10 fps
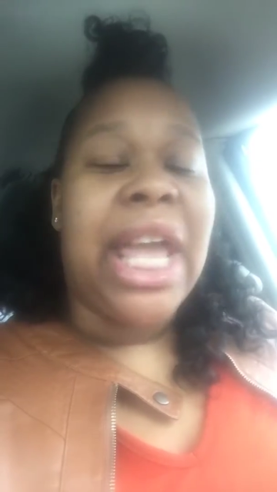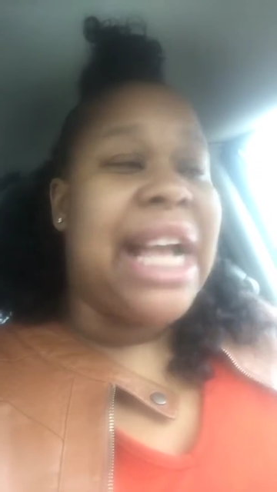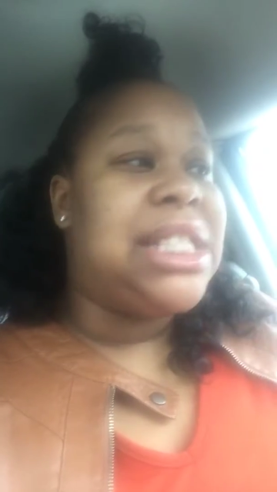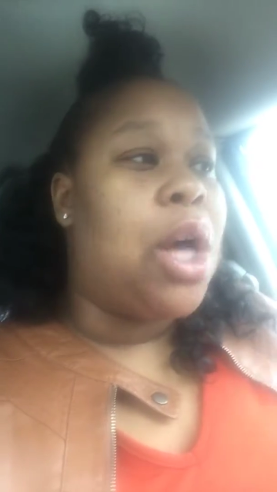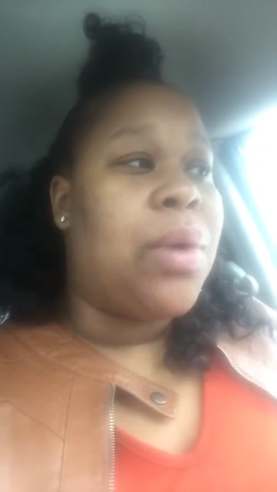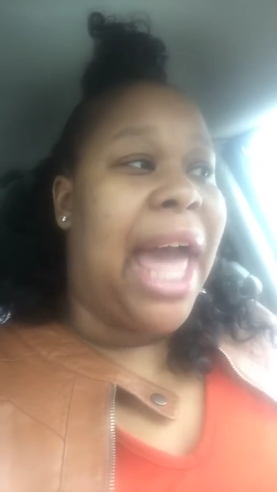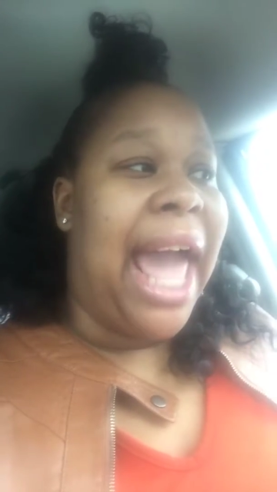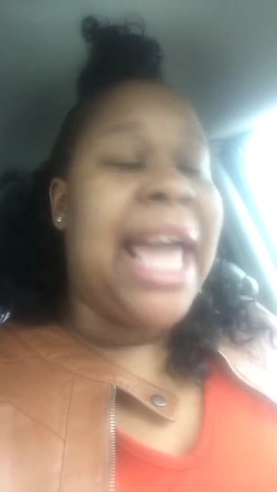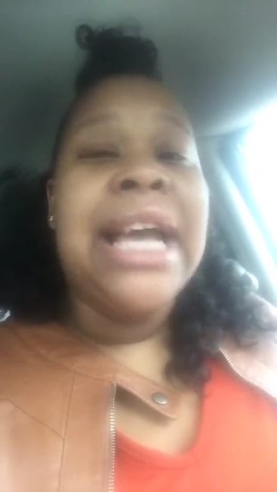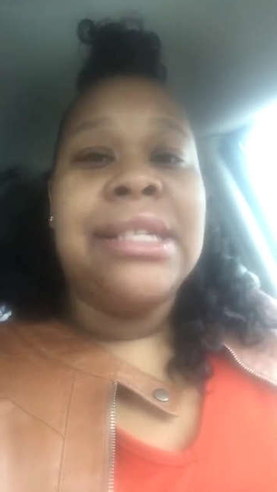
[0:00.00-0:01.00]
It's
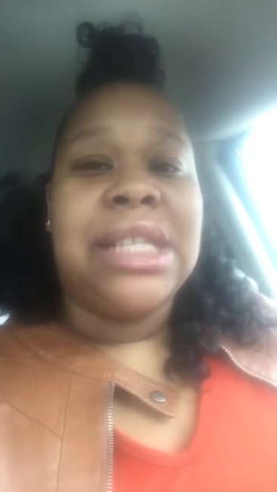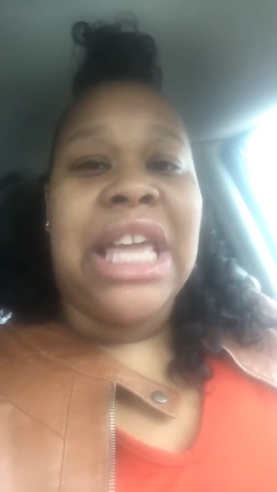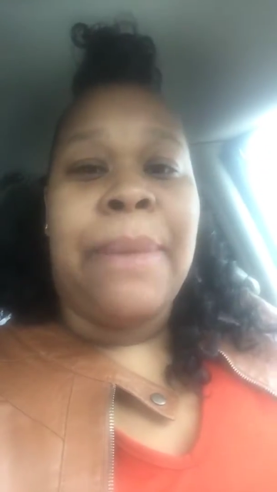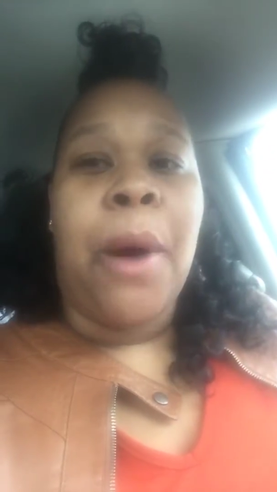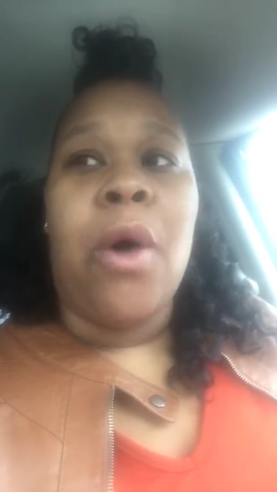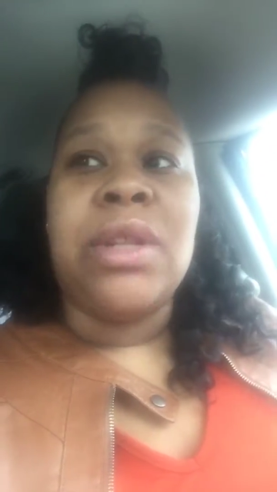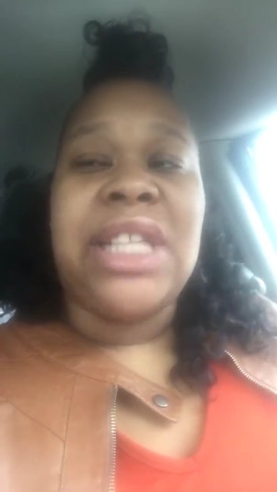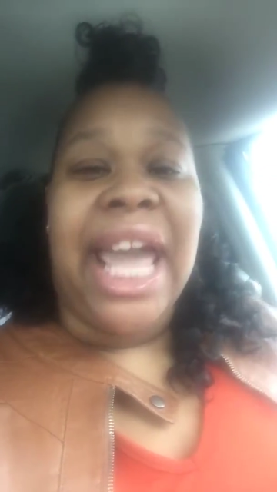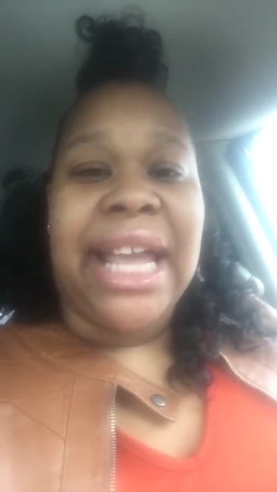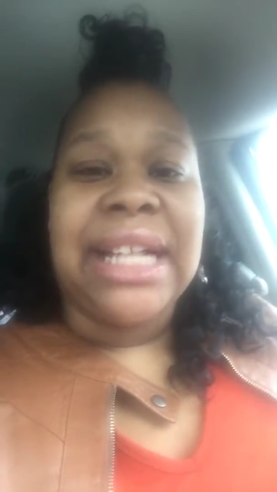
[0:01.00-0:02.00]
okay to keep on
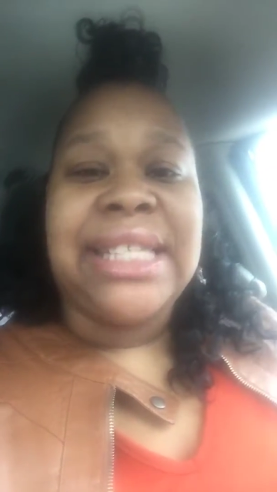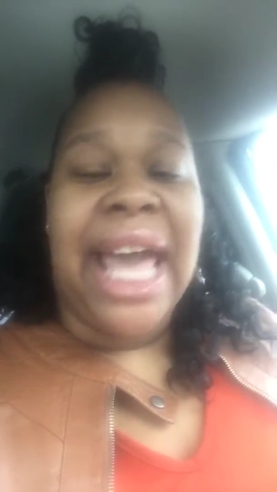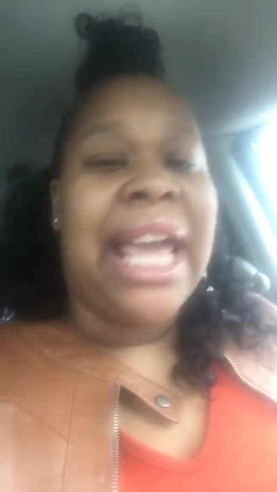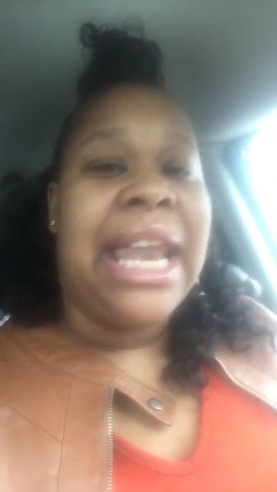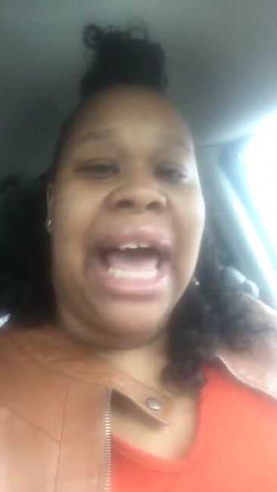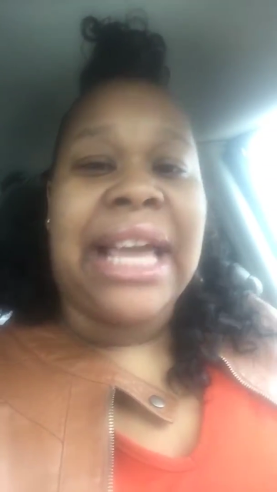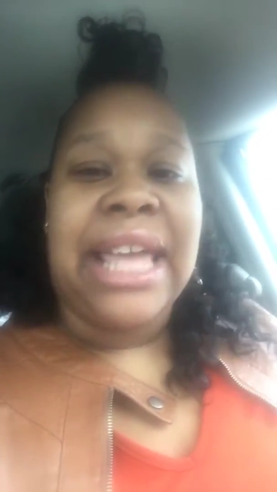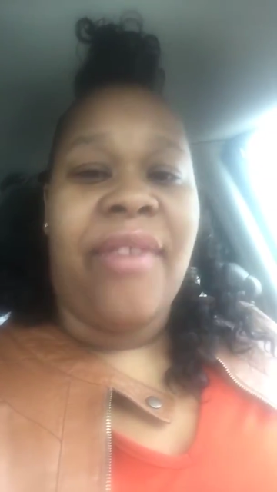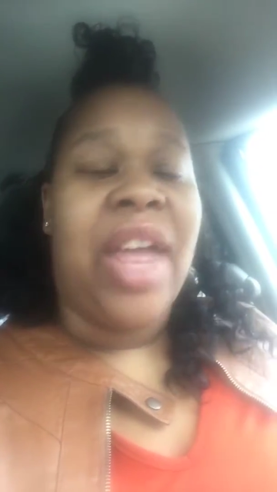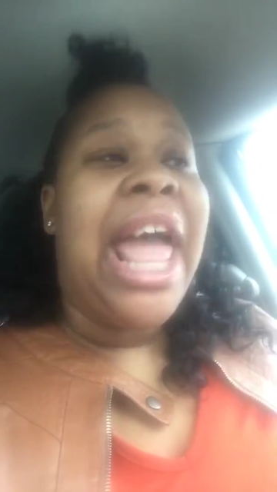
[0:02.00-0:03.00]
taking and not
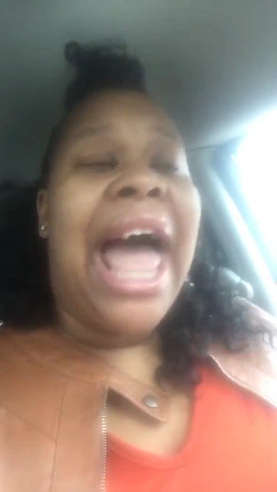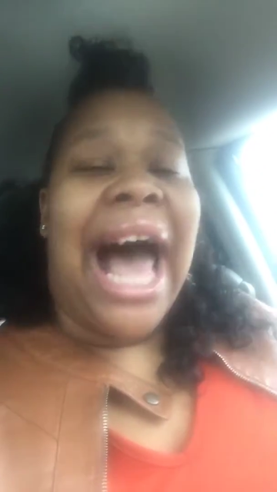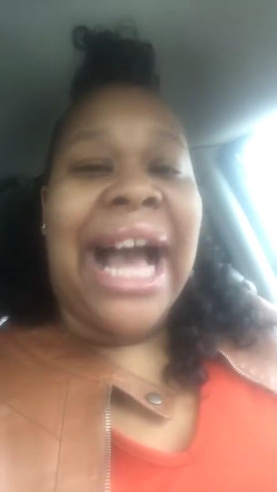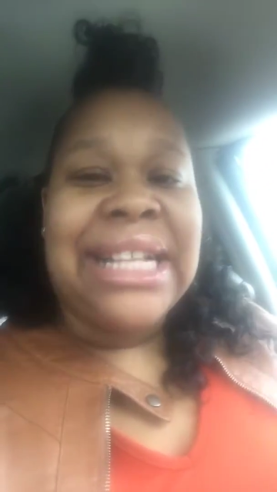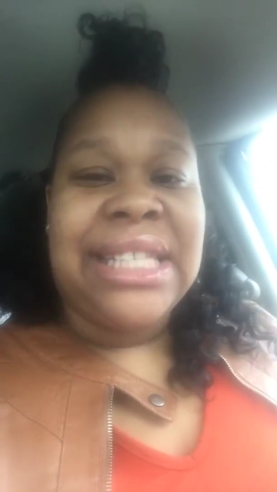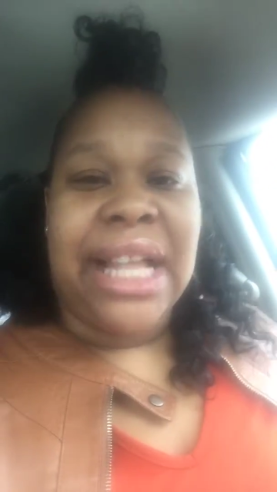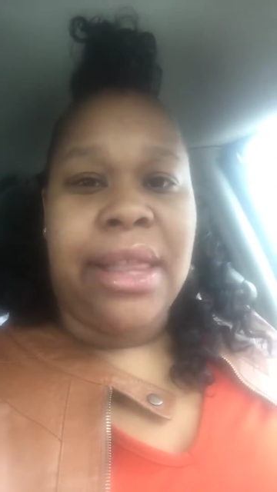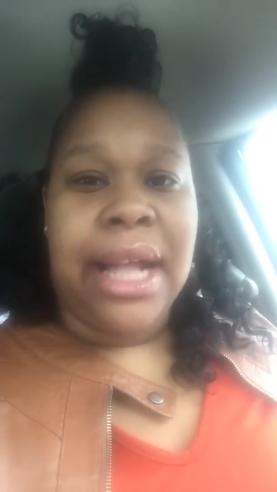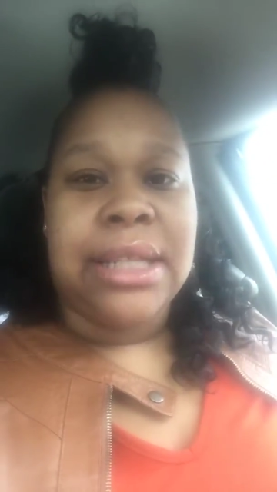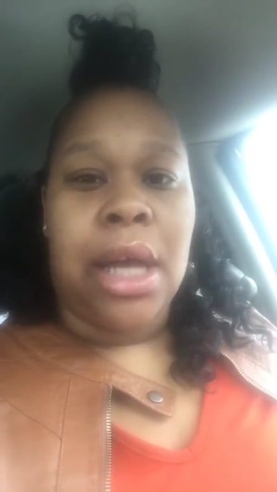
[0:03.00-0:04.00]
giving. I
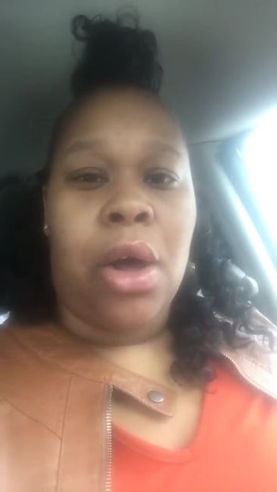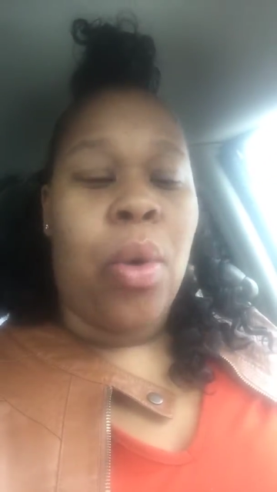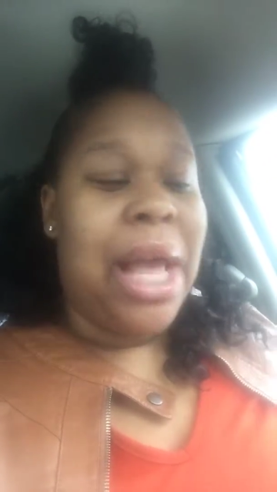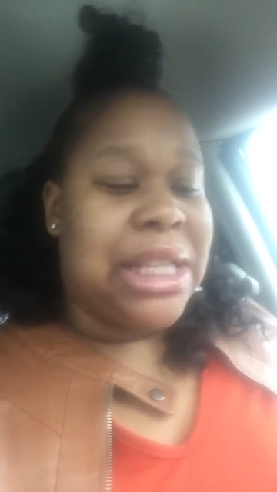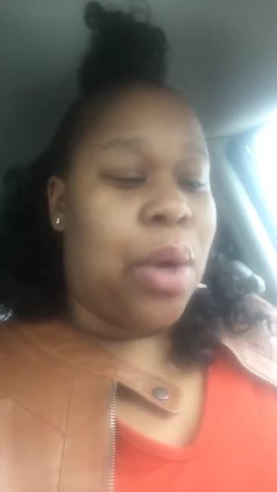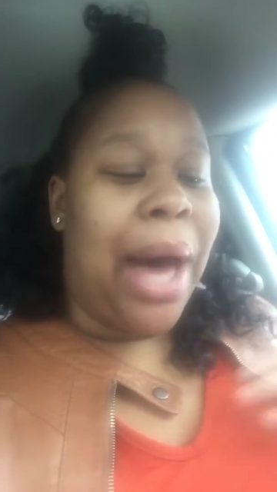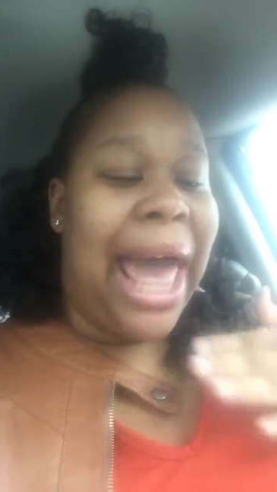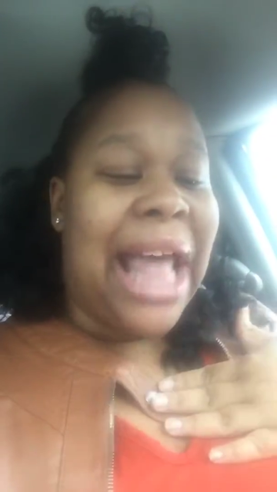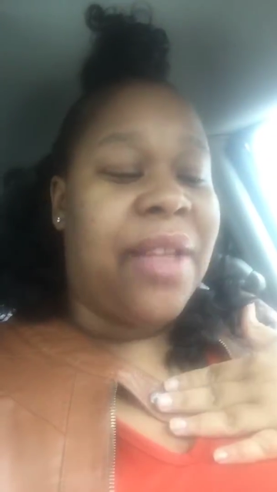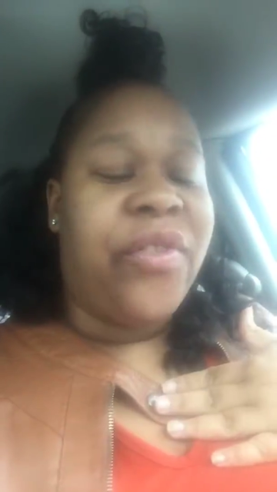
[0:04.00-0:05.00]
set that tone. So I
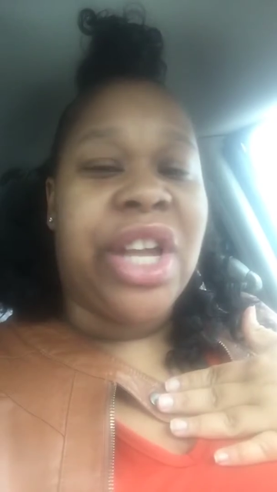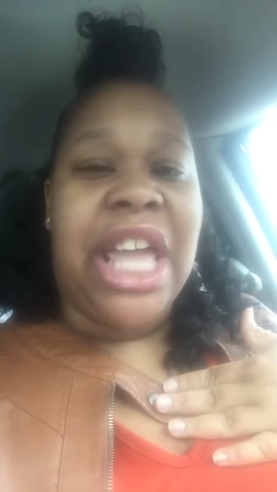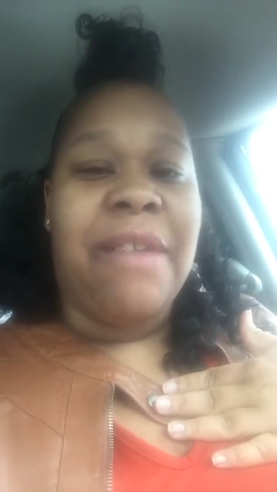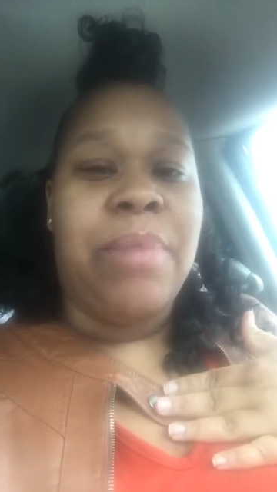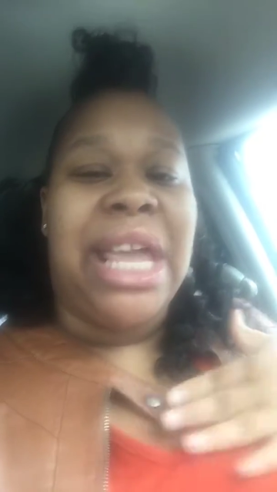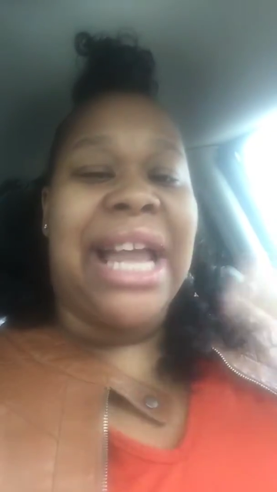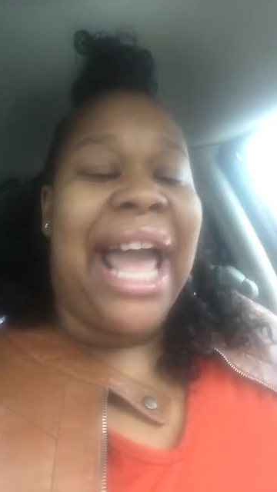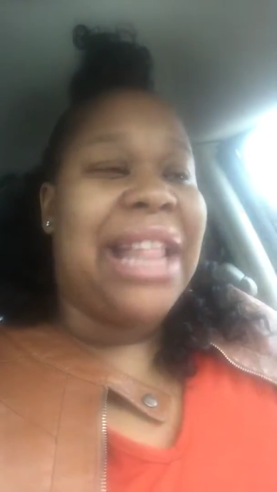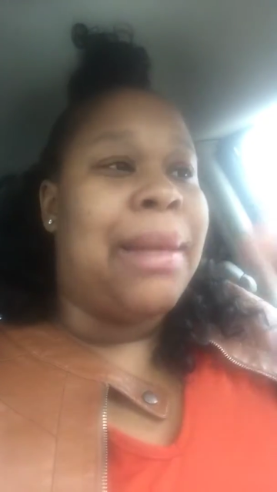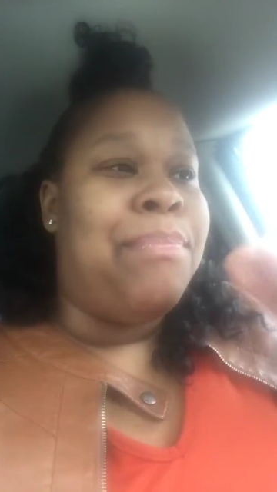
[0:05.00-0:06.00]
had to forgive me, and
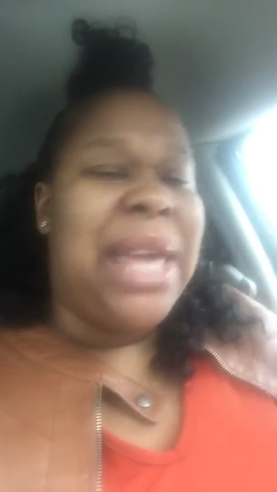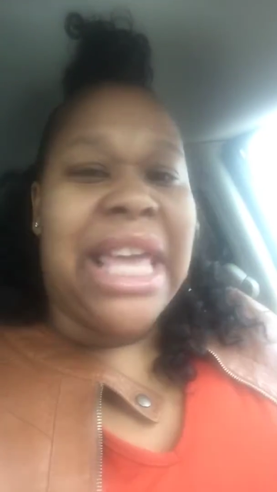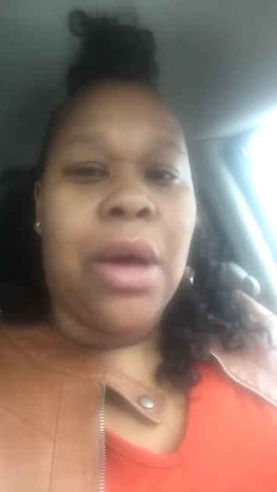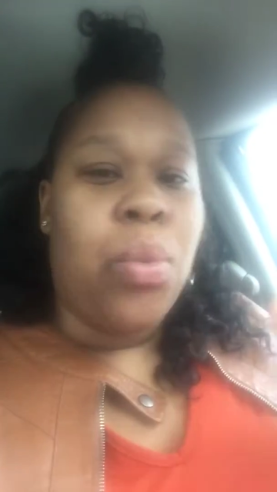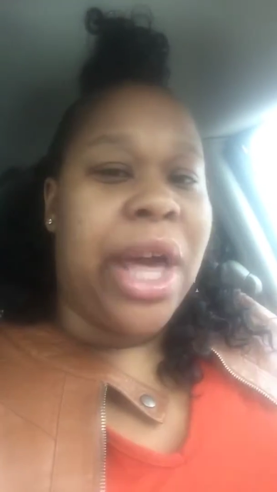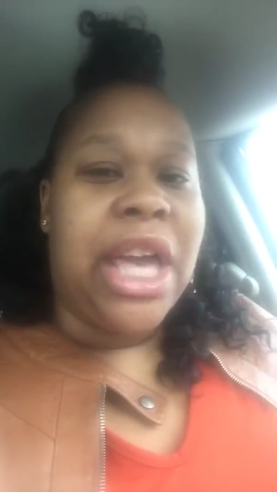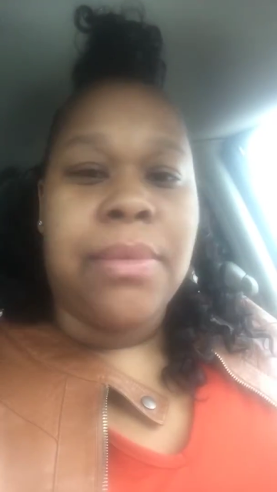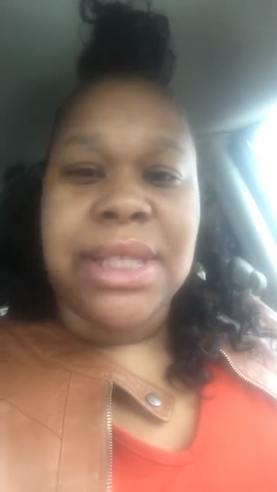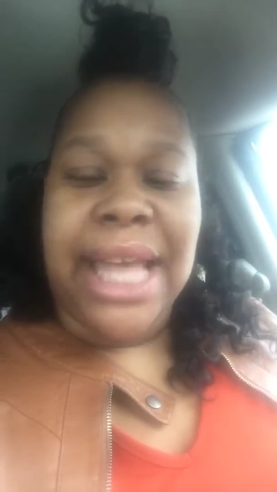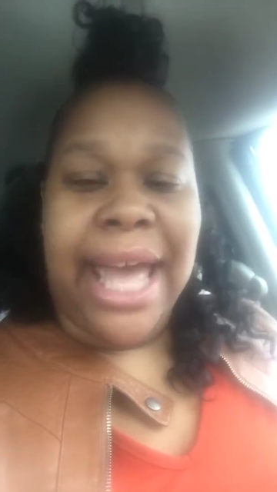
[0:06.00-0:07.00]
I had to meet him where
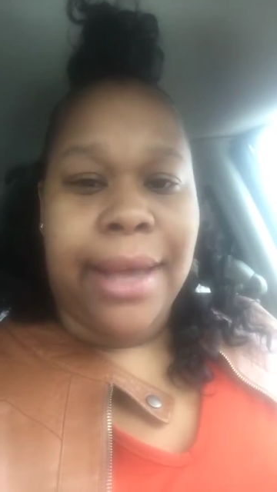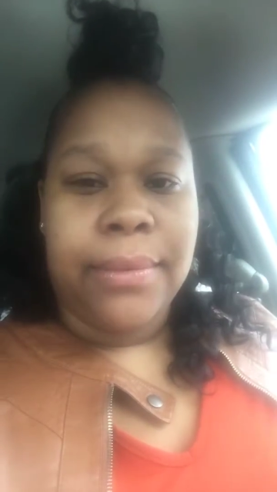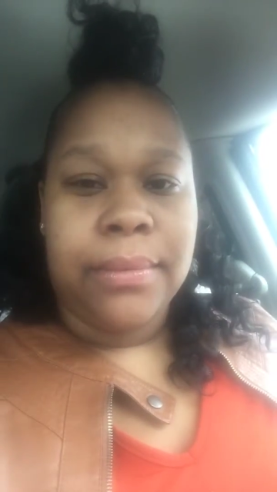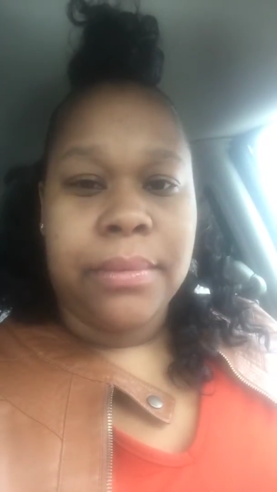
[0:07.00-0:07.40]
he was at.